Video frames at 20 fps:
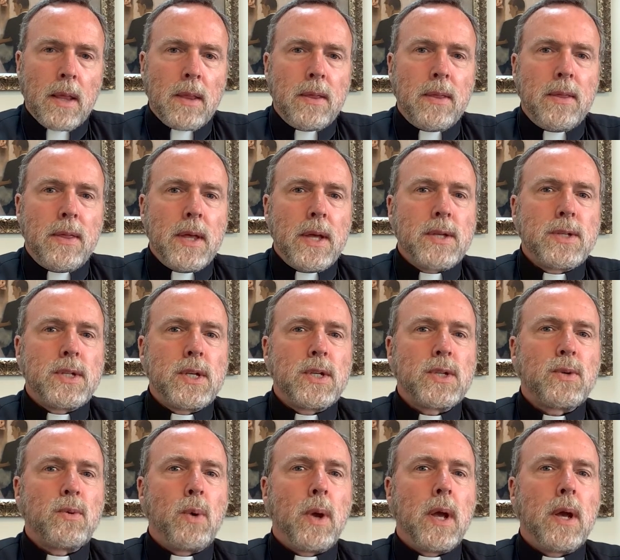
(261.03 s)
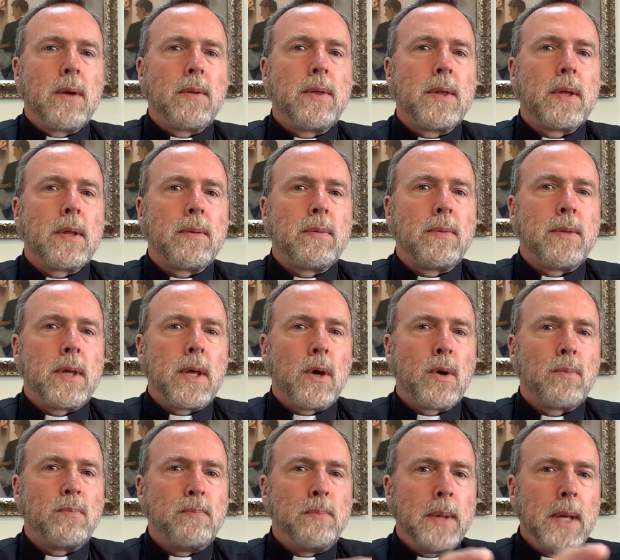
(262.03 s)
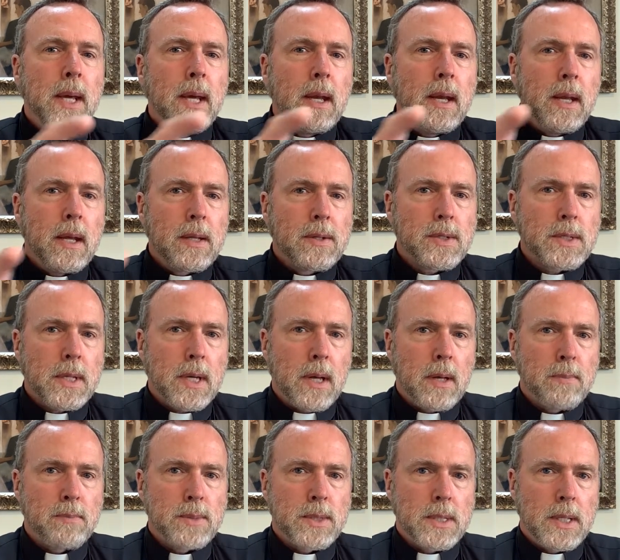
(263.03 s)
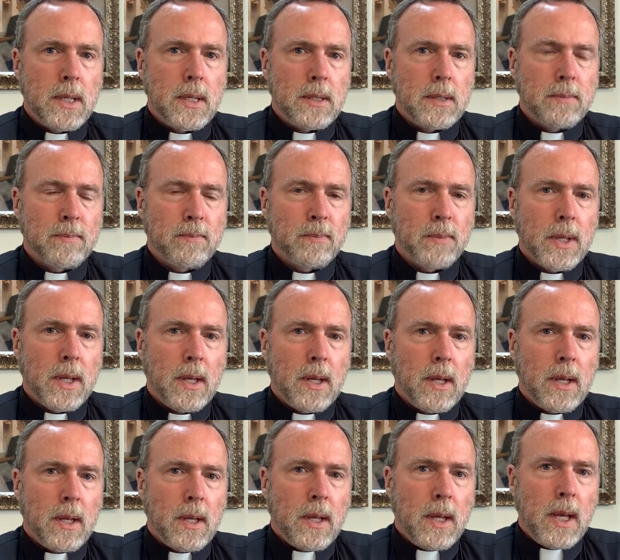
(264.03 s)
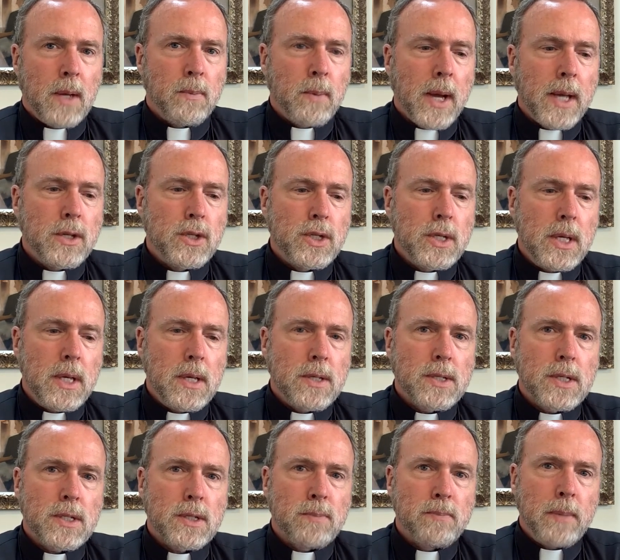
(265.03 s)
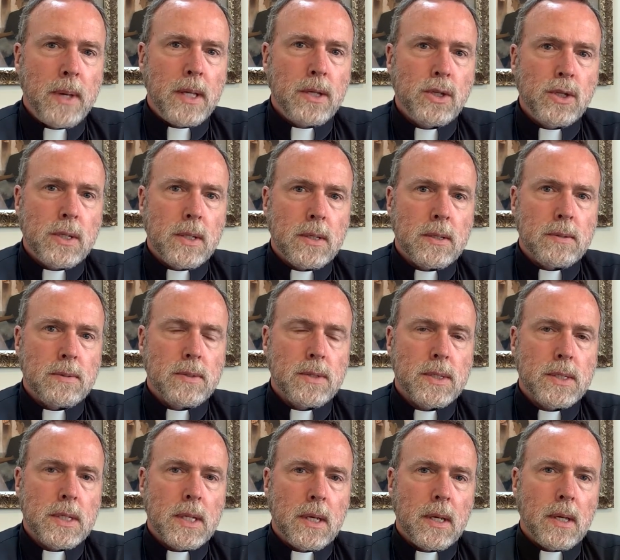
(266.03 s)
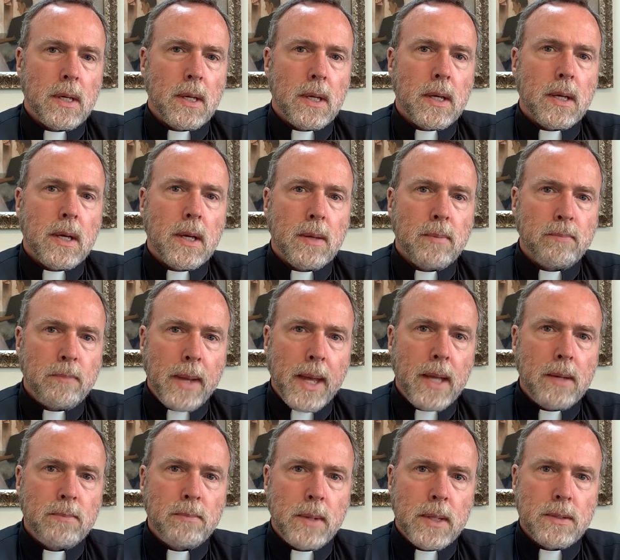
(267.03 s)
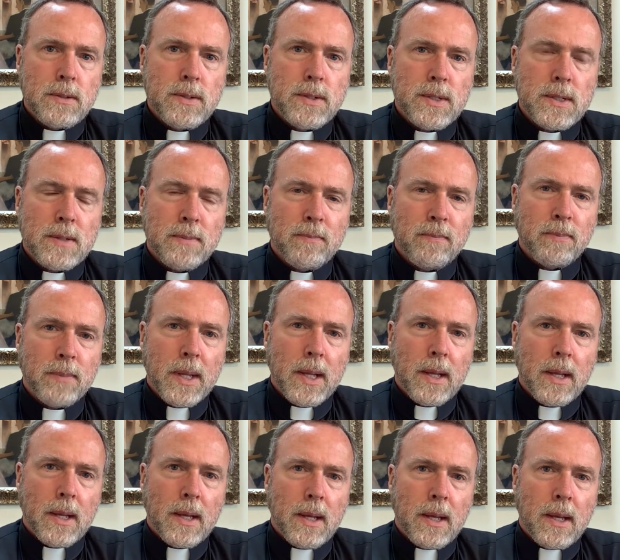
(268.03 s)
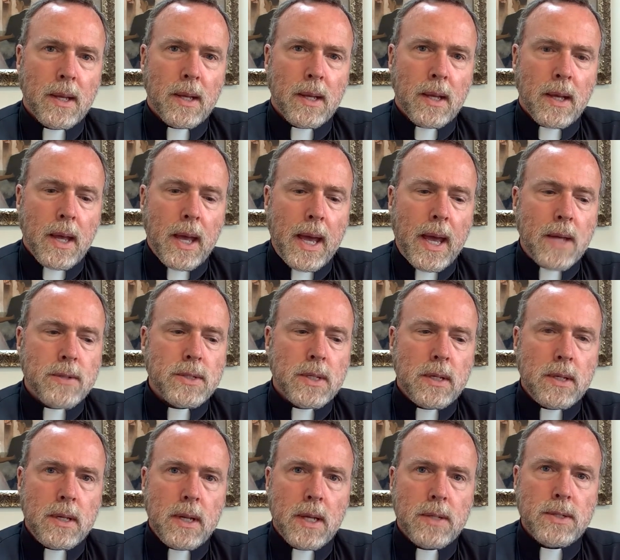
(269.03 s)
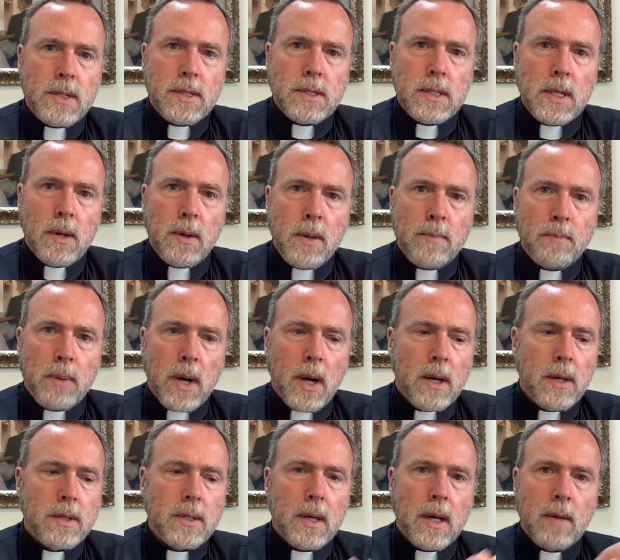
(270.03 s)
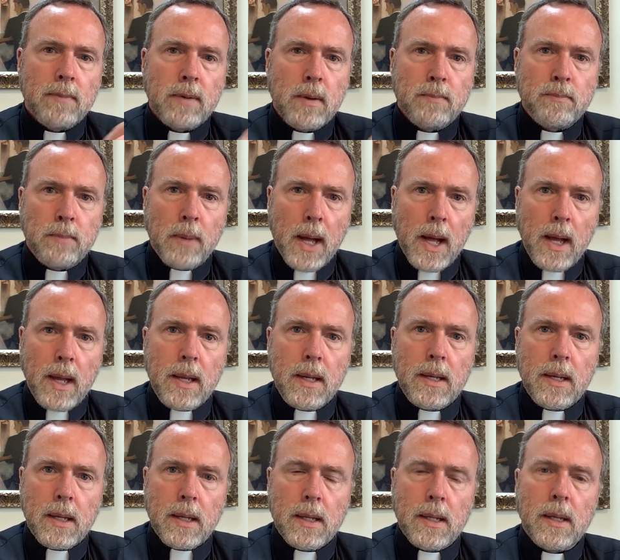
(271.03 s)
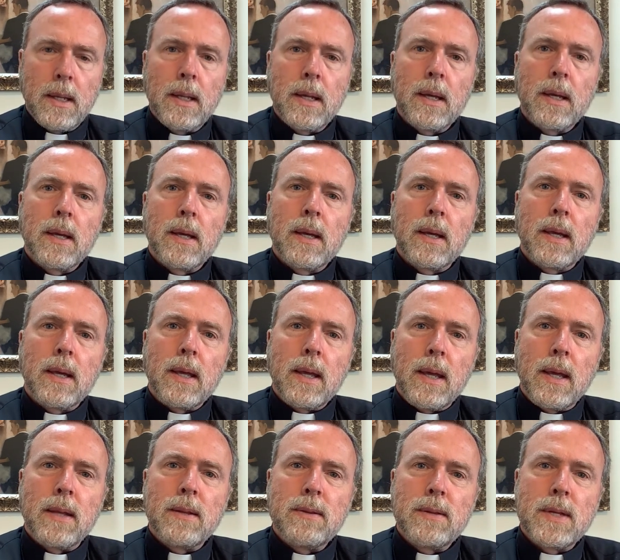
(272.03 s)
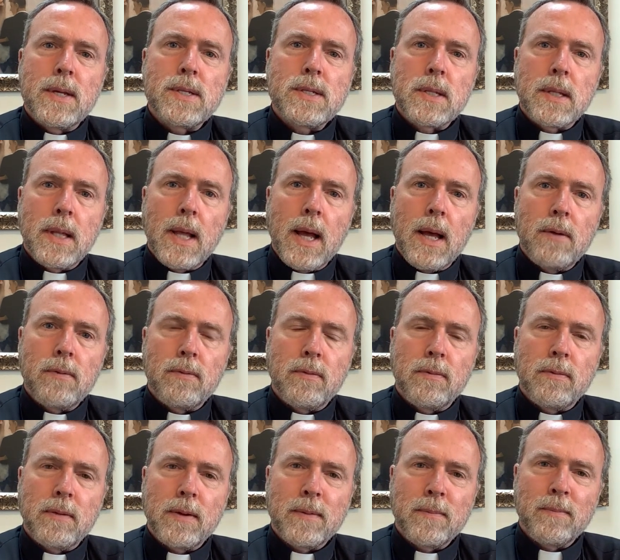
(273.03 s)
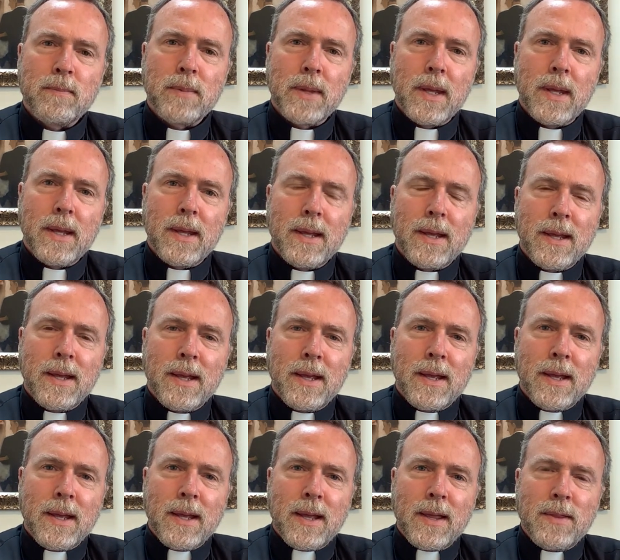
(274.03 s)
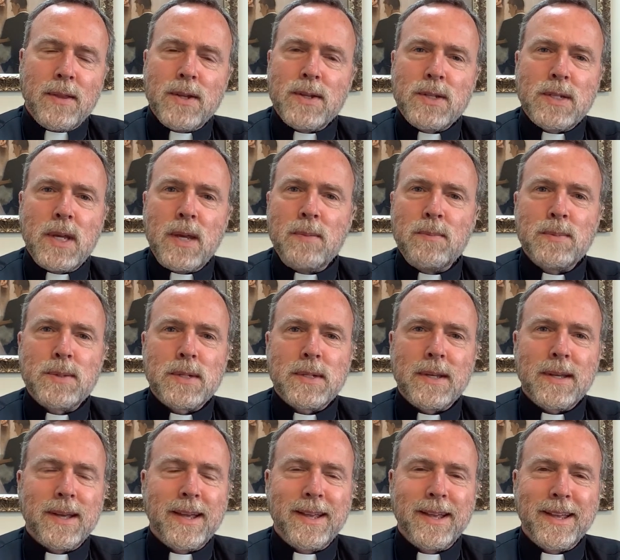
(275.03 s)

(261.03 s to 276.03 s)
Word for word: This is where the, the obedience comes in and why Jesus mentions commandments as a necessary part of abiding in this love. This seems